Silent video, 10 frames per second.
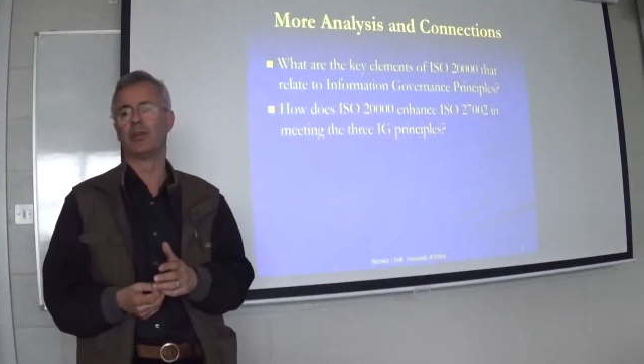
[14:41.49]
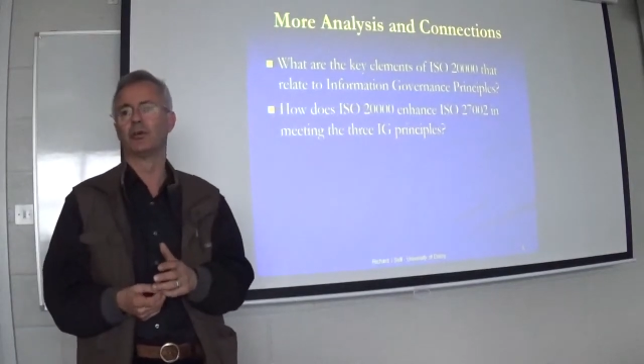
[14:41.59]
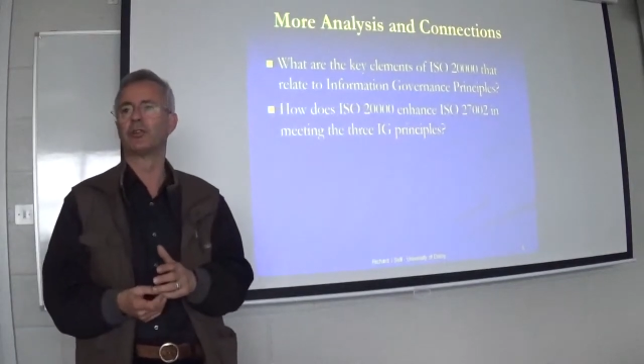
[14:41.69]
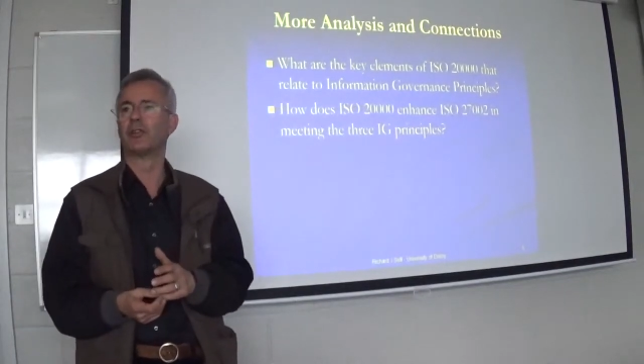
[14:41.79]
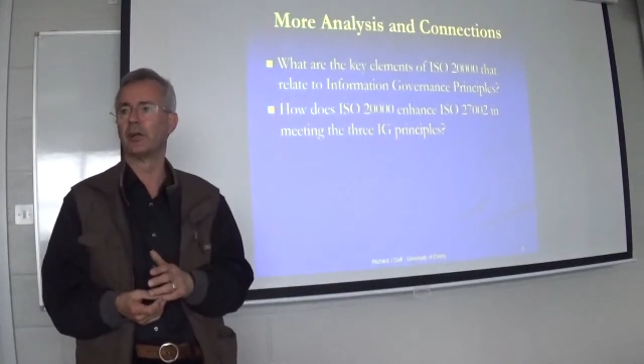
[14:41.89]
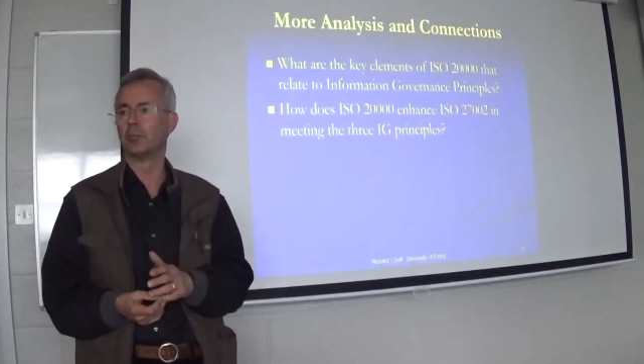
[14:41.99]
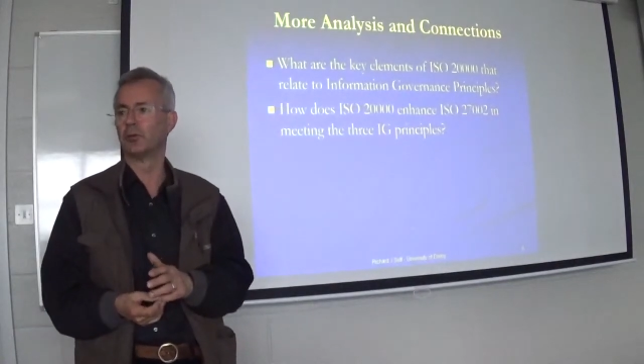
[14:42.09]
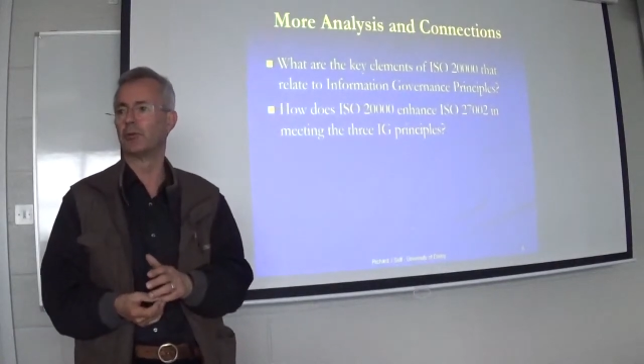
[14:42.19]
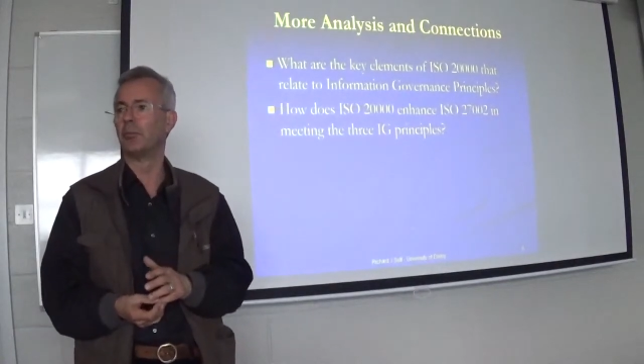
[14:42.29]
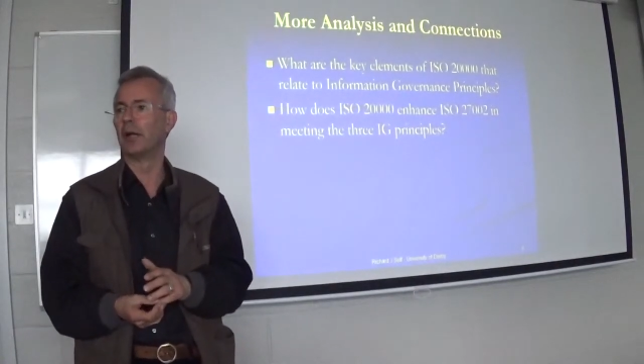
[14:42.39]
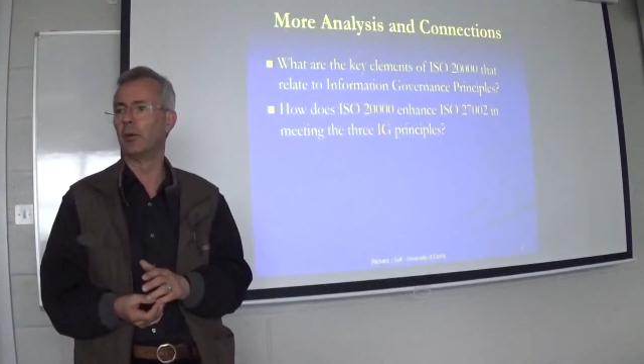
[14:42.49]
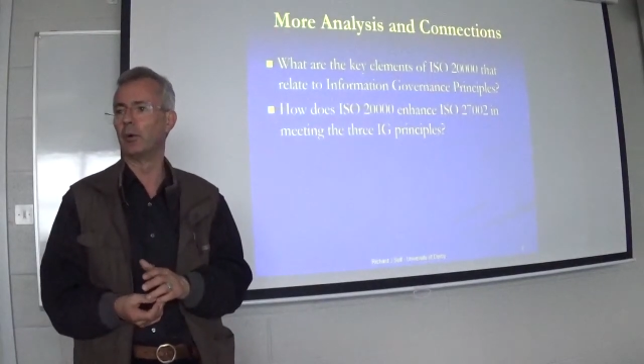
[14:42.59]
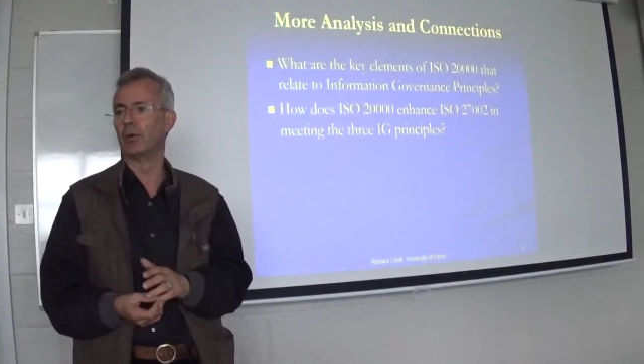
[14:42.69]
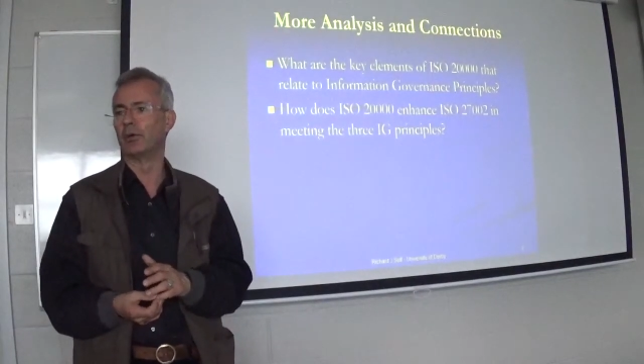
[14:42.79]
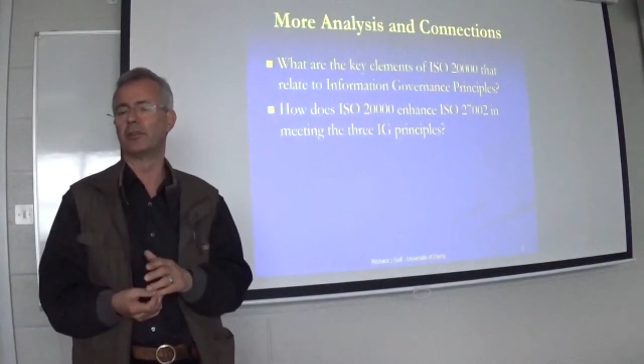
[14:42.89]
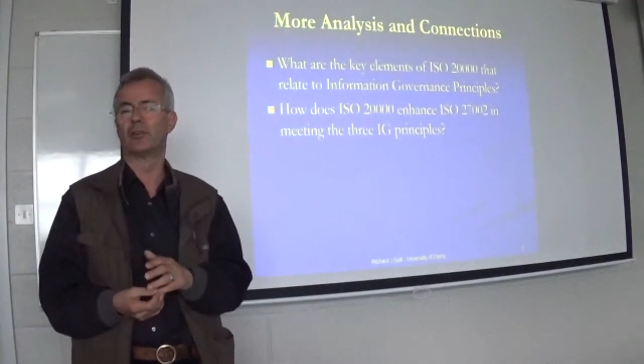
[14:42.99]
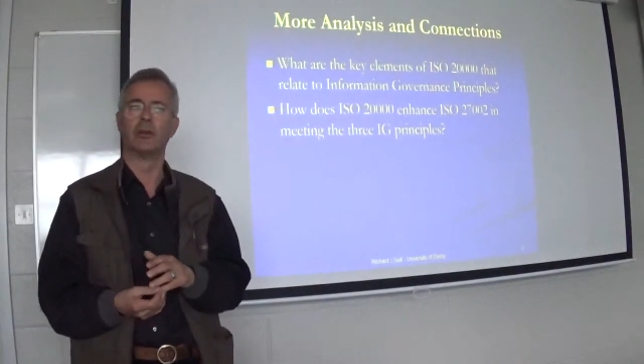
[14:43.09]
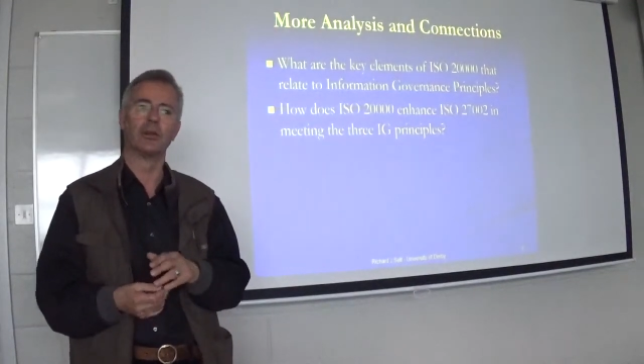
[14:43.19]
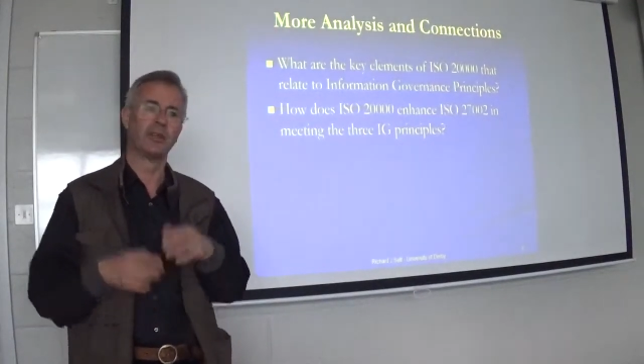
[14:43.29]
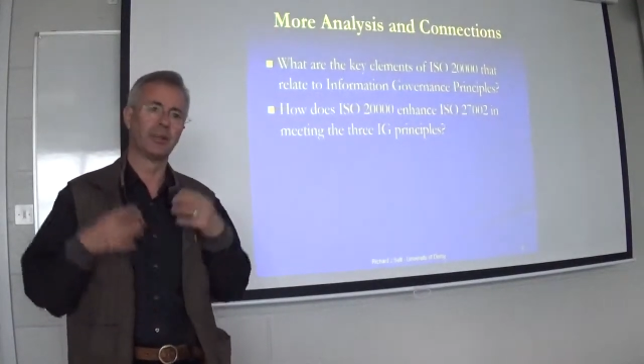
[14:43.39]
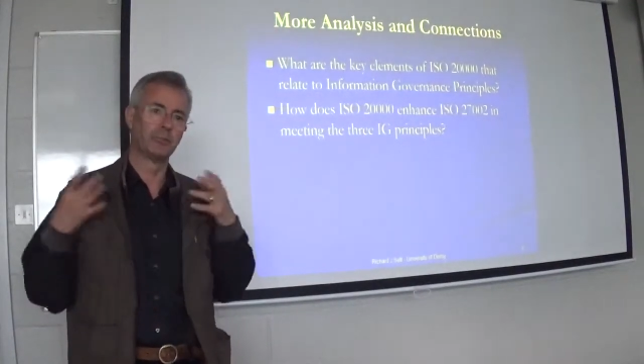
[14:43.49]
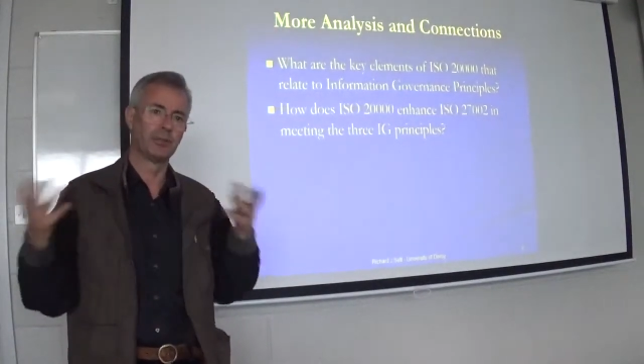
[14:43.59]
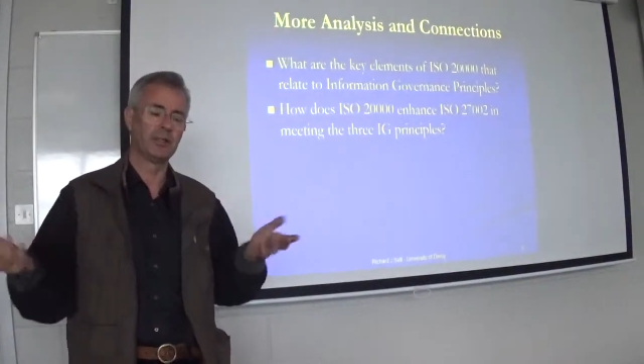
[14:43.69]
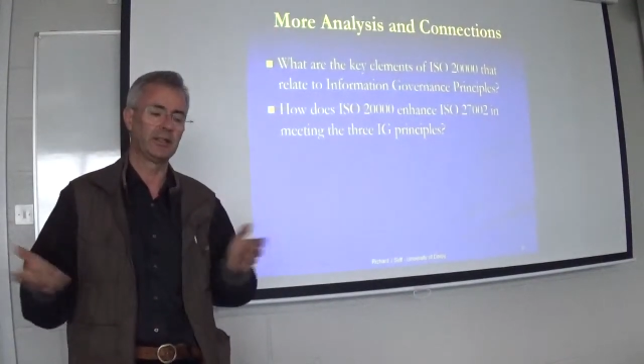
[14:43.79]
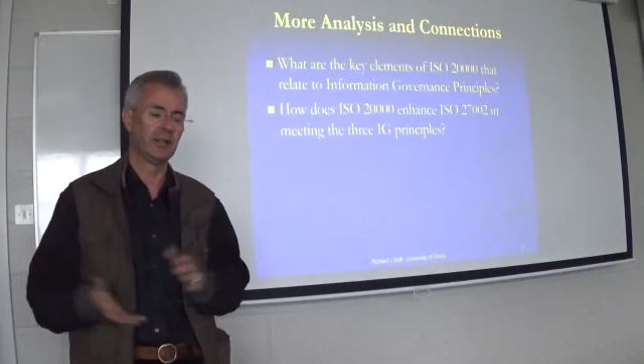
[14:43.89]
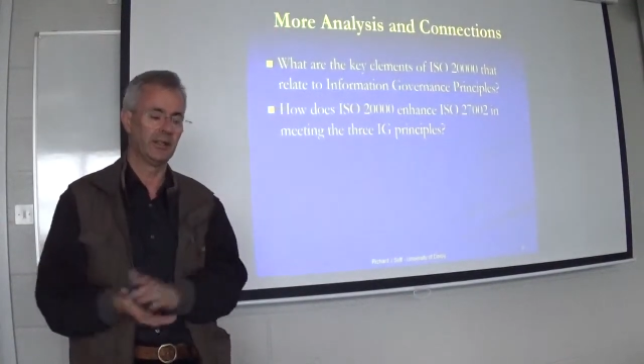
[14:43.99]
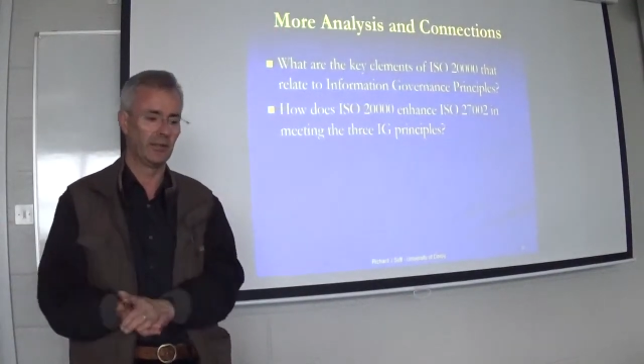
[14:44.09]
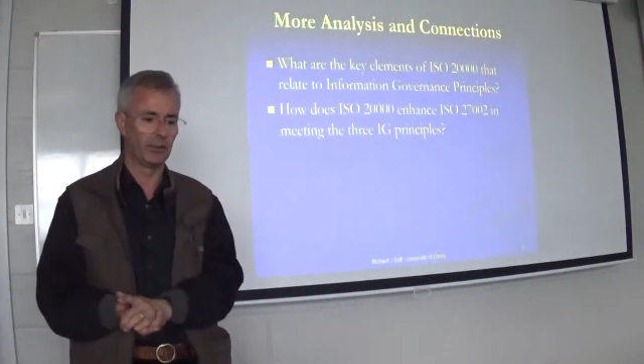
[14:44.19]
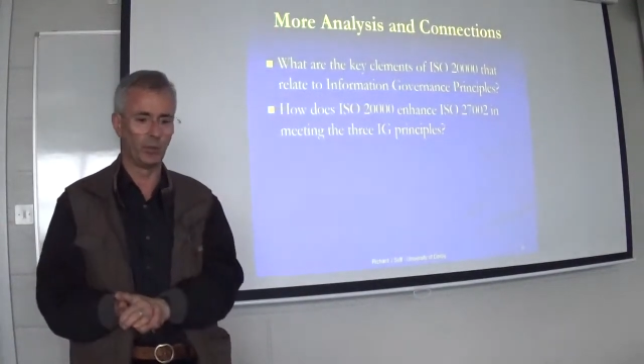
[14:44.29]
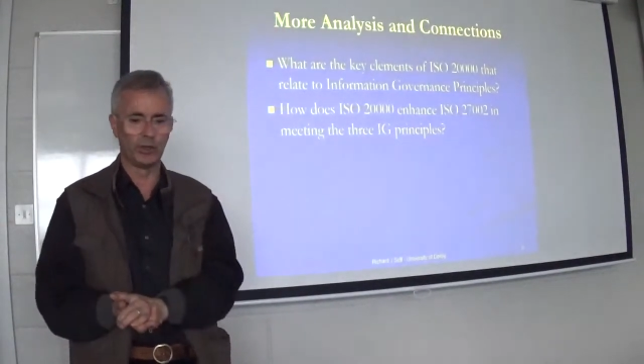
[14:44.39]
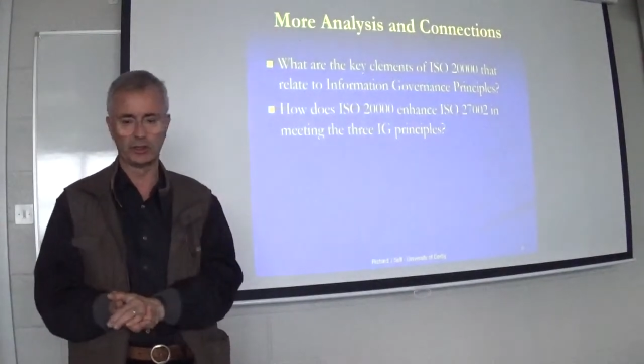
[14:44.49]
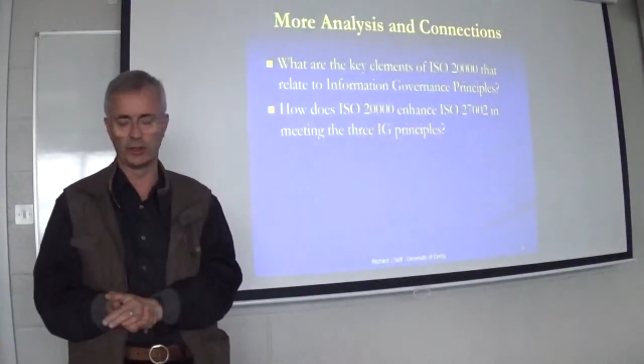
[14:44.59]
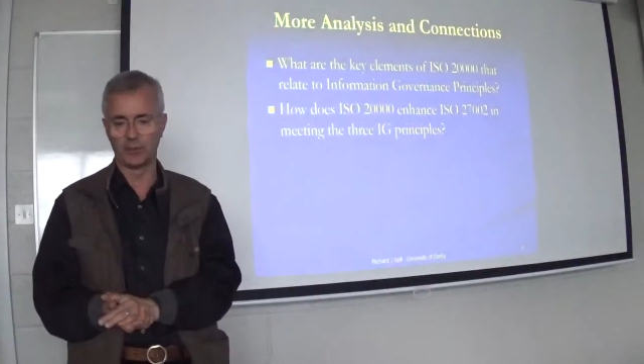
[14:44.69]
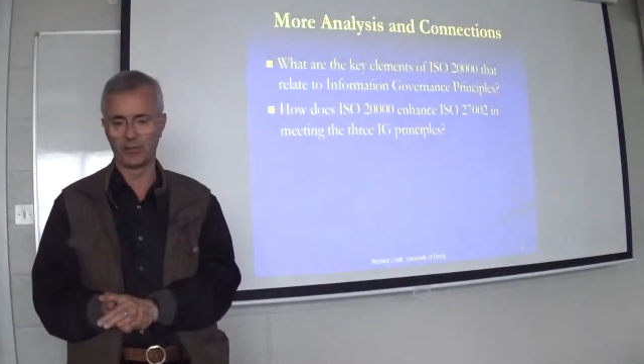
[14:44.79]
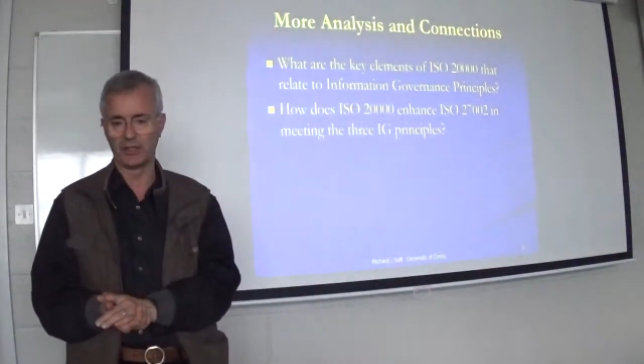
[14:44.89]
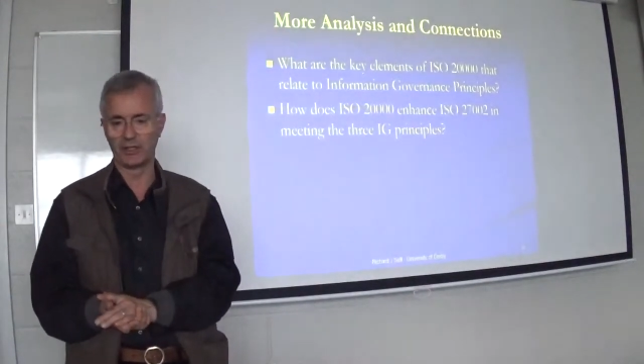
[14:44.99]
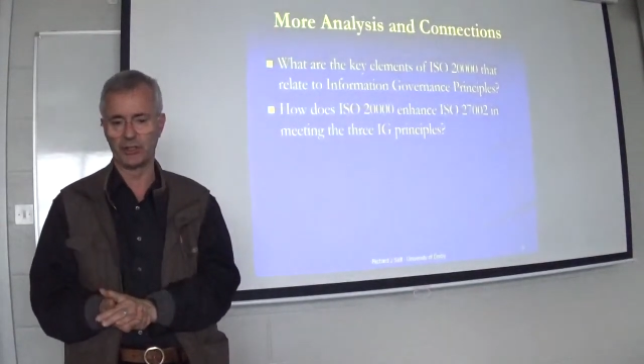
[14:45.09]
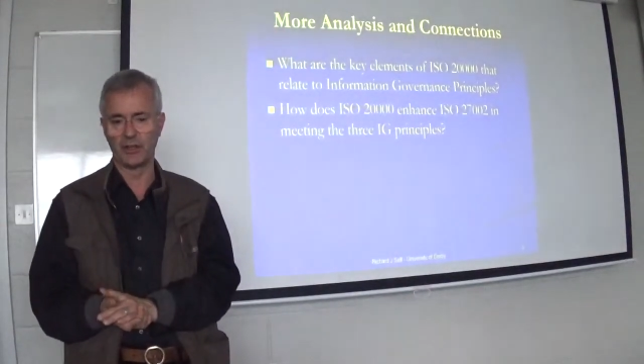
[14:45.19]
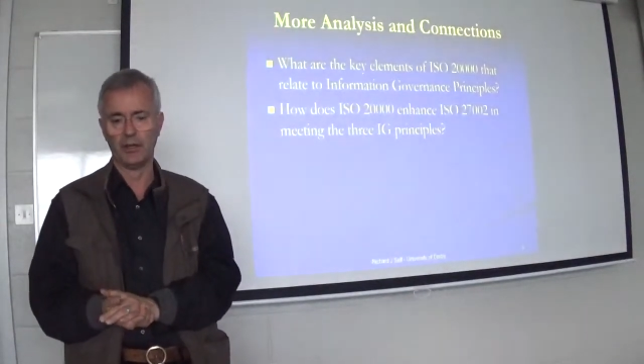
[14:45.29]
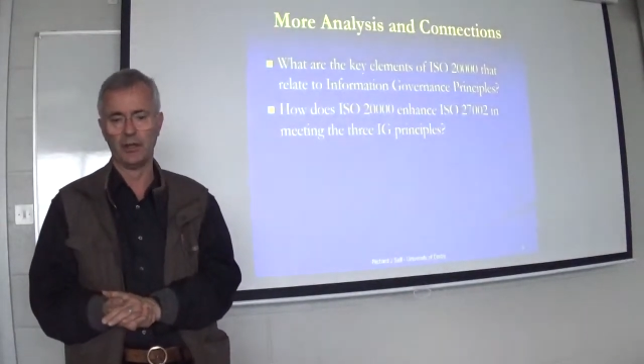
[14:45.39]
your assignment from now on, so that particularly in the workshop section,